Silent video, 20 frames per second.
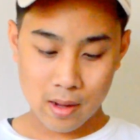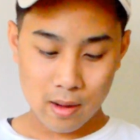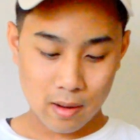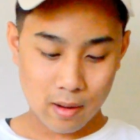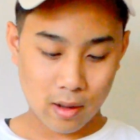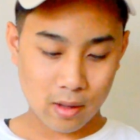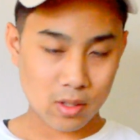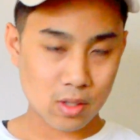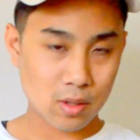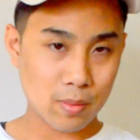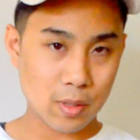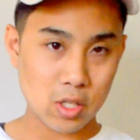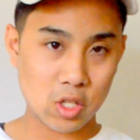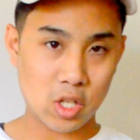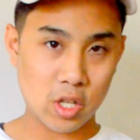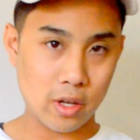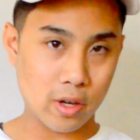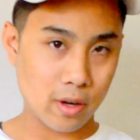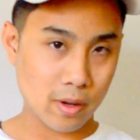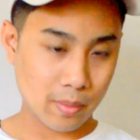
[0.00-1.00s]
Not so much
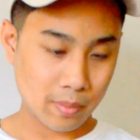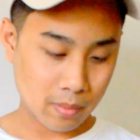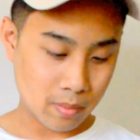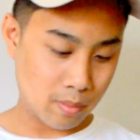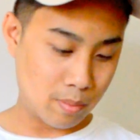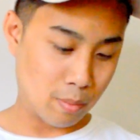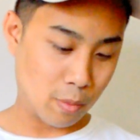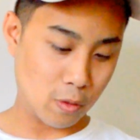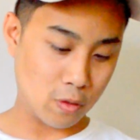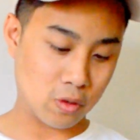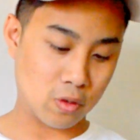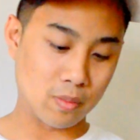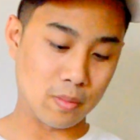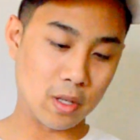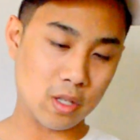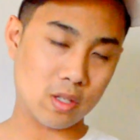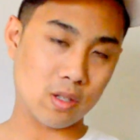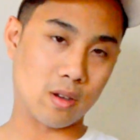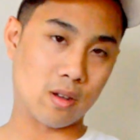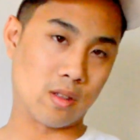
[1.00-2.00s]
here, more so
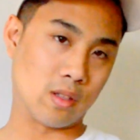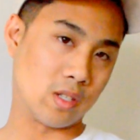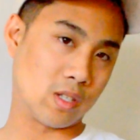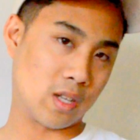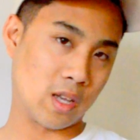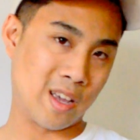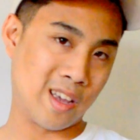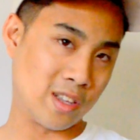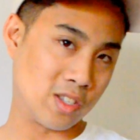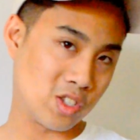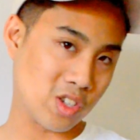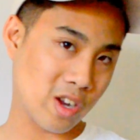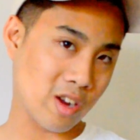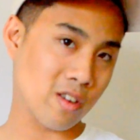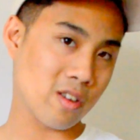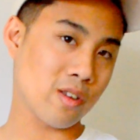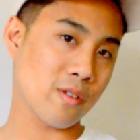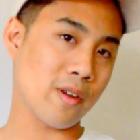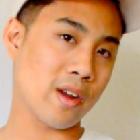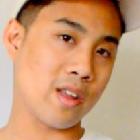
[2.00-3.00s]
much on this hinge
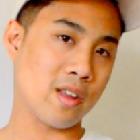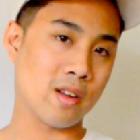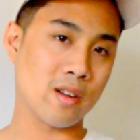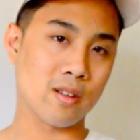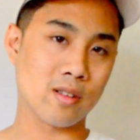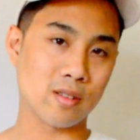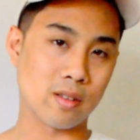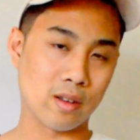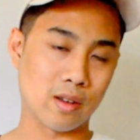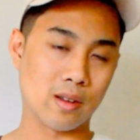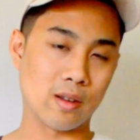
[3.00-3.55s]
area right here.